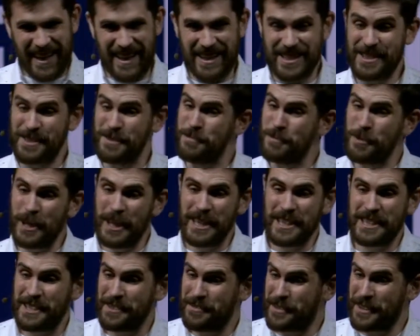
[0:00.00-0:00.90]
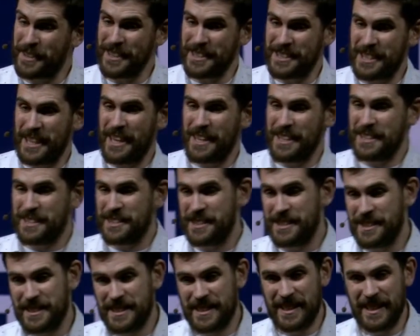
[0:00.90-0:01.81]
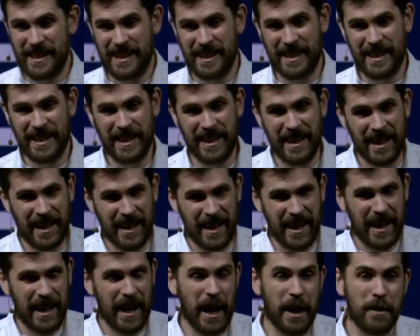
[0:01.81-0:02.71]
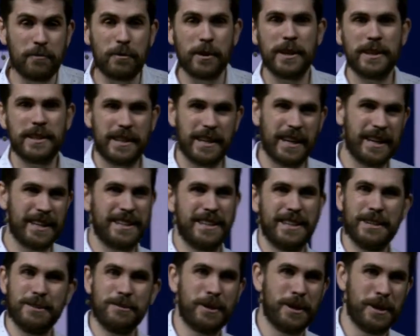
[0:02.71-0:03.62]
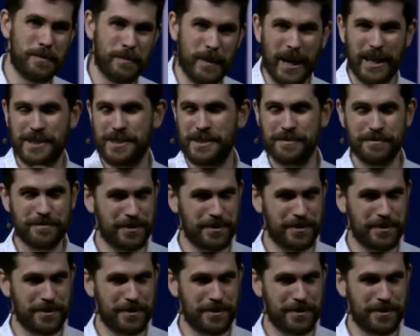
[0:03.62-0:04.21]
some really difficult challenges. Everything that you can imagine